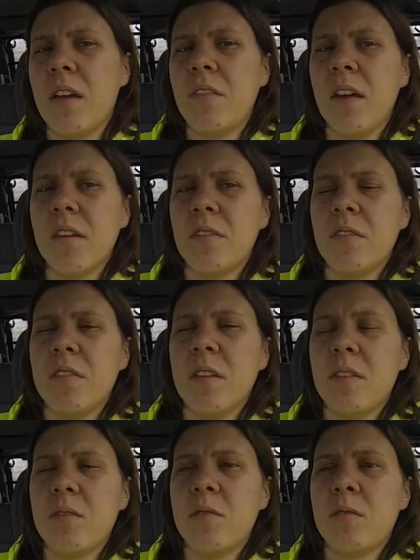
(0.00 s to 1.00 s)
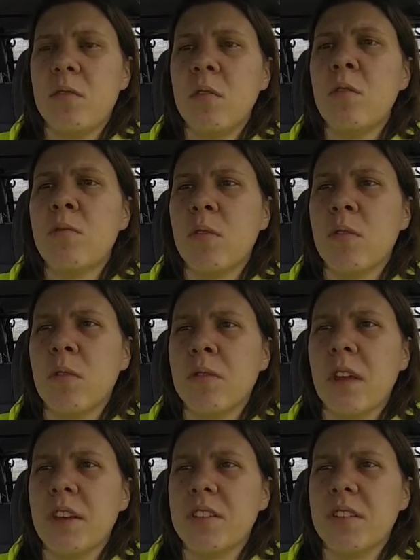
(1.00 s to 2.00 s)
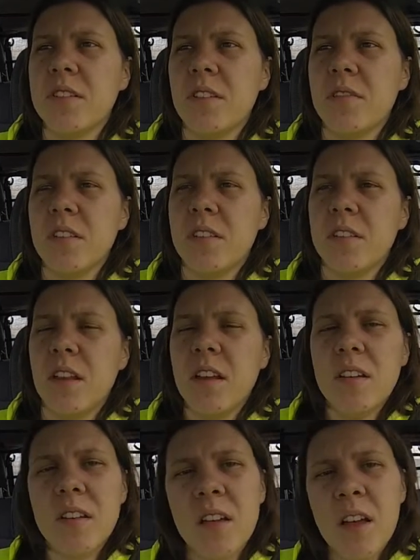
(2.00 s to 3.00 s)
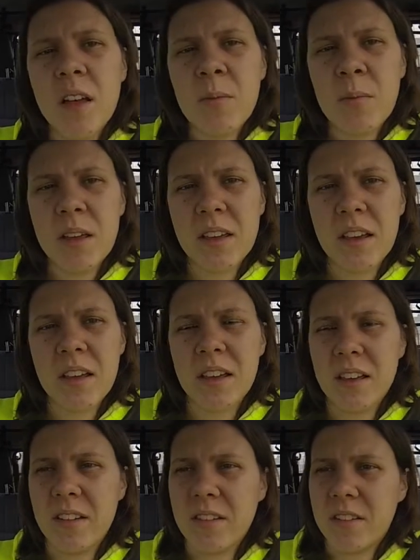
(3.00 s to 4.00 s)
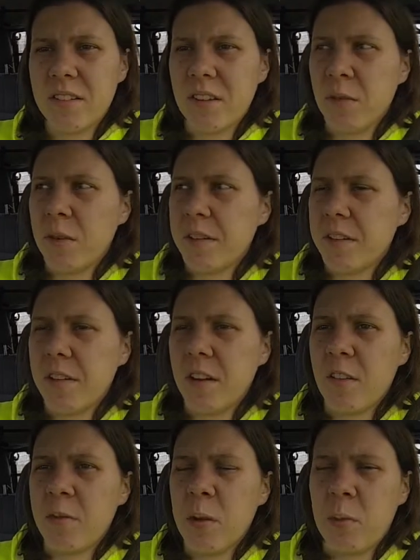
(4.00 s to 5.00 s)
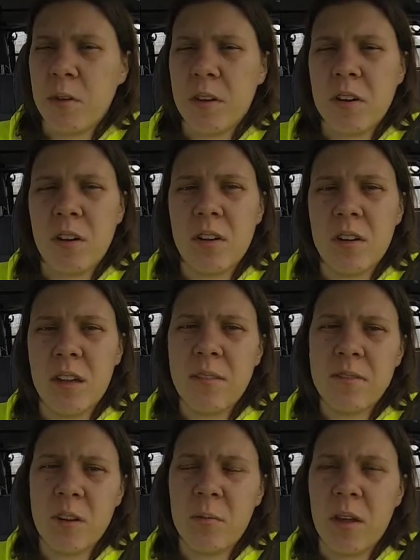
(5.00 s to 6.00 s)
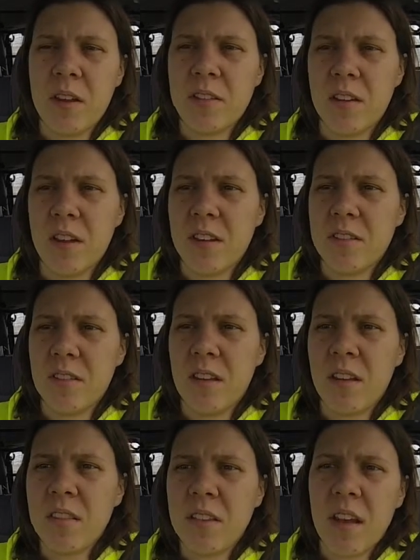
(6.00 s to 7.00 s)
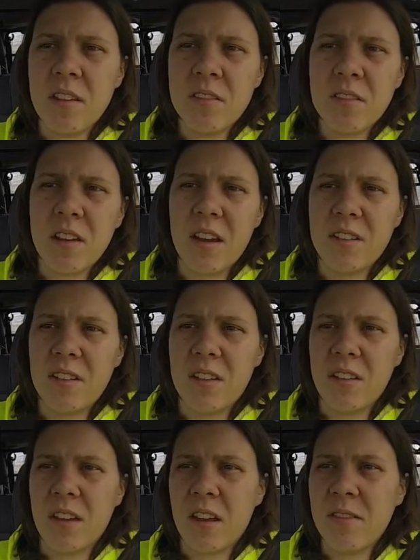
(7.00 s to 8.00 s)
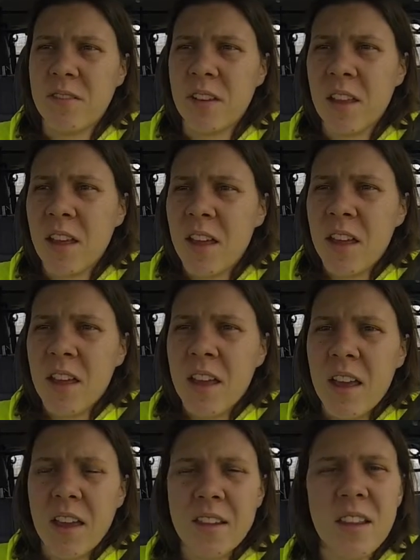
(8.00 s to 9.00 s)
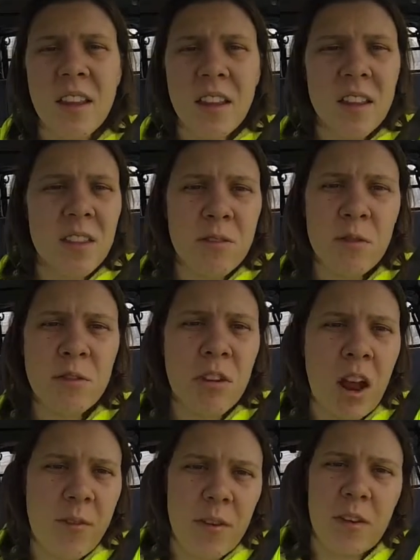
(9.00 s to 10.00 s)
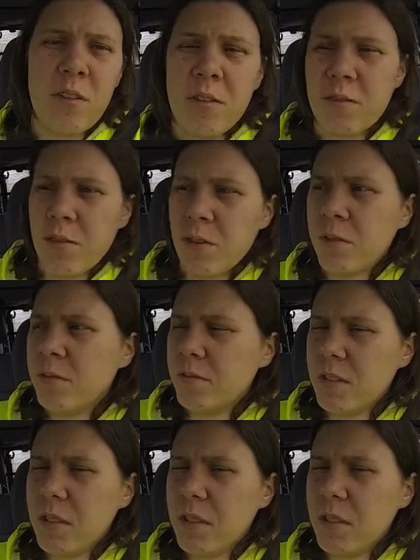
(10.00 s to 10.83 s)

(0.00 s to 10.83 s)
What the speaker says: have had to sit through two full rotations of this light because there wasn't enough people to turn left on my side, so they let the other side turn left, and then they let the through traffic go through.